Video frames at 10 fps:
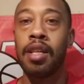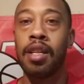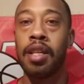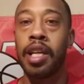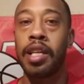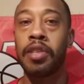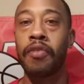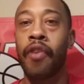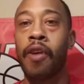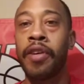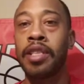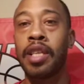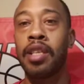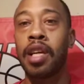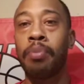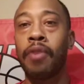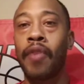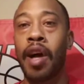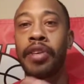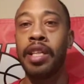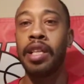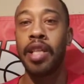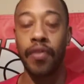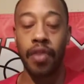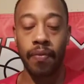and follow his example of how he lived.